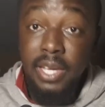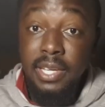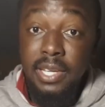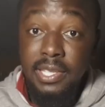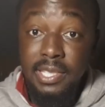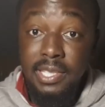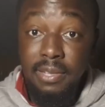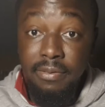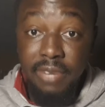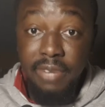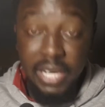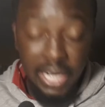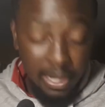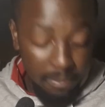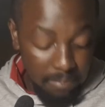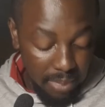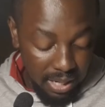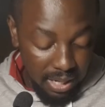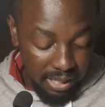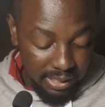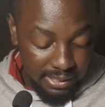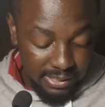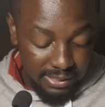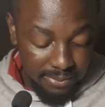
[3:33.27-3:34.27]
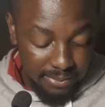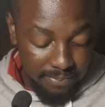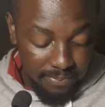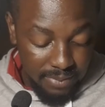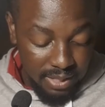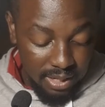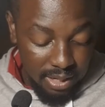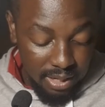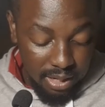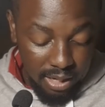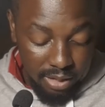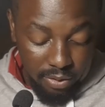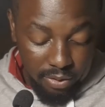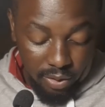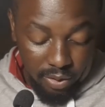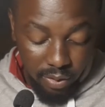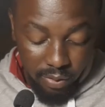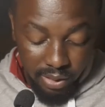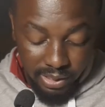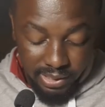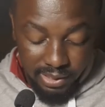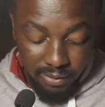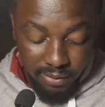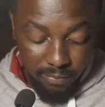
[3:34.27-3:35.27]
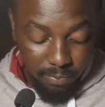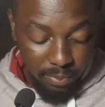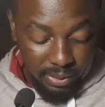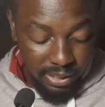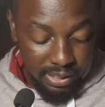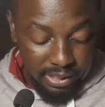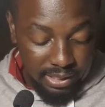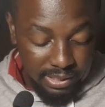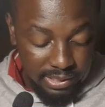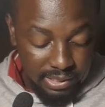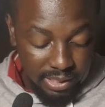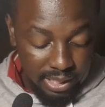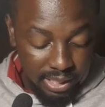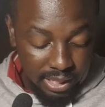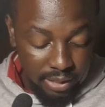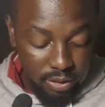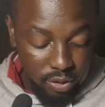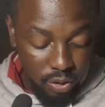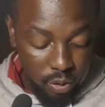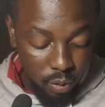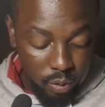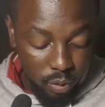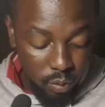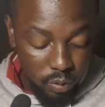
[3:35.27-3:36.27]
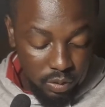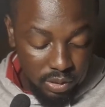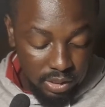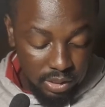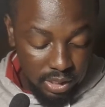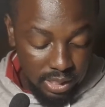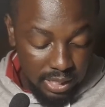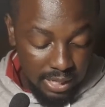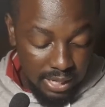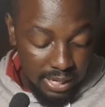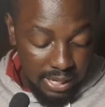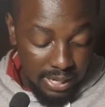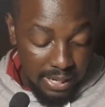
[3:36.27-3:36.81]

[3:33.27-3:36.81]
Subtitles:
Savanna bucks are aggressive breeders, and those